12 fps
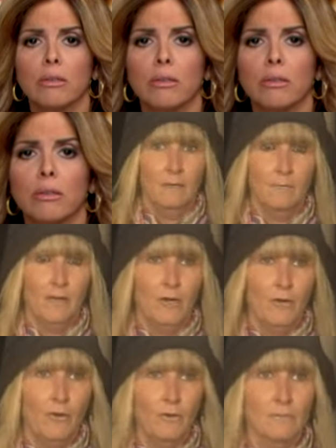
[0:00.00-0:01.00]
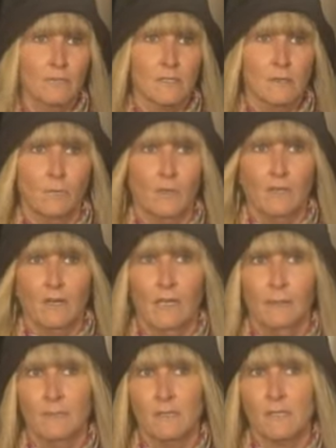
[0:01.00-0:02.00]
Um, I heard someone call
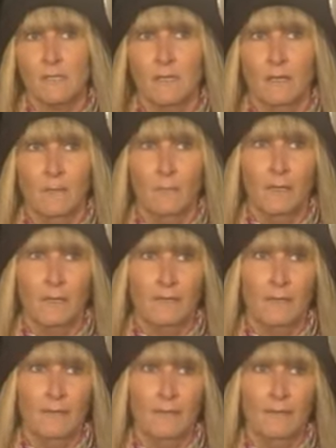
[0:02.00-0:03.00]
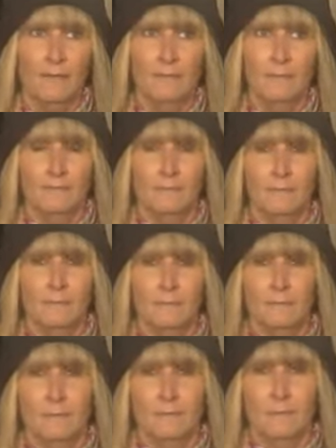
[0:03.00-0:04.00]
him a scum bucket, a,
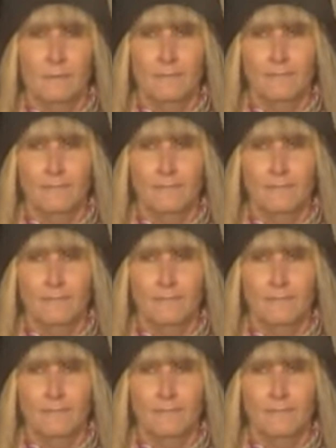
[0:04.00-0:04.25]
a